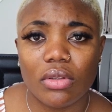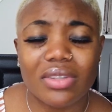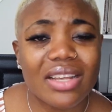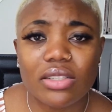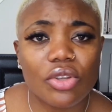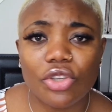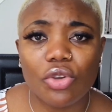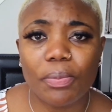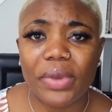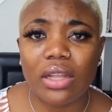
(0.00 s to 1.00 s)
That's not
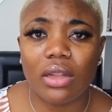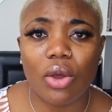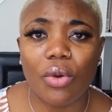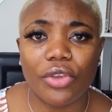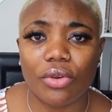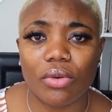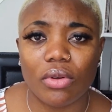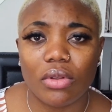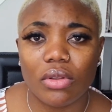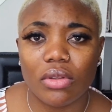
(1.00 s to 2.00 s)
you being loyal.
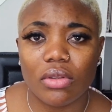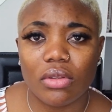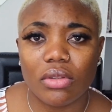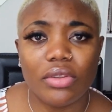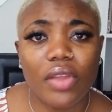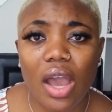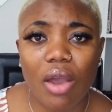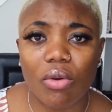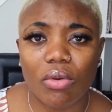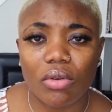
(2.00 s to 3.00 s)

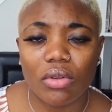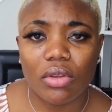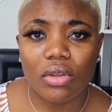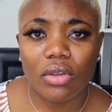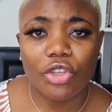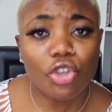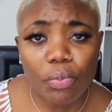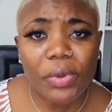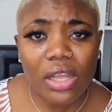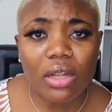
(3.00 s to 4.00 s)
No.
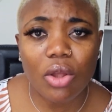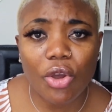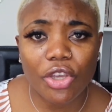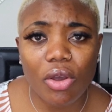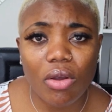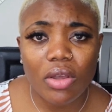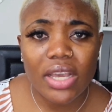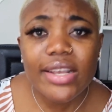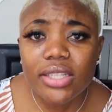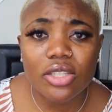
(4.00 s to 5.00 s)
You being loyal
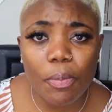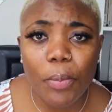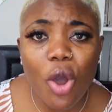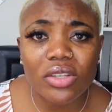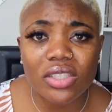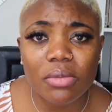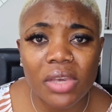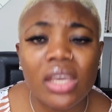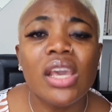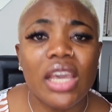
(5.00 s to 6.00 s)
is supporting
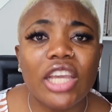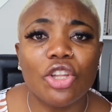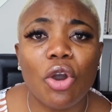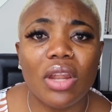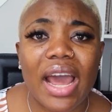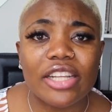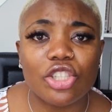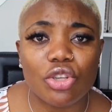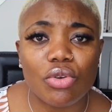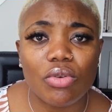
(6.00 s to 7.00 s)
me in all I
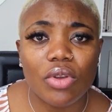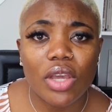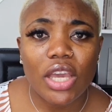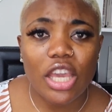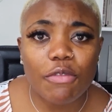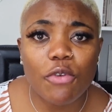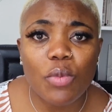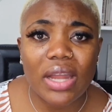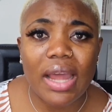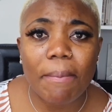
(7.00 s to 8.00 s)
do. Even
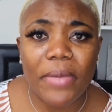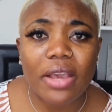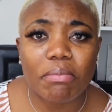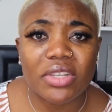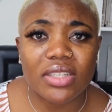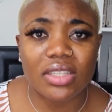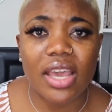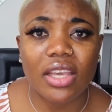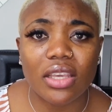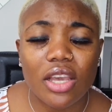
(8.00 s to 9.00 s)
when I make
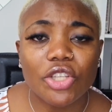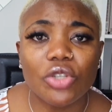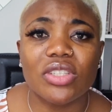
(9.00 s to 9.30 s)
mistake, you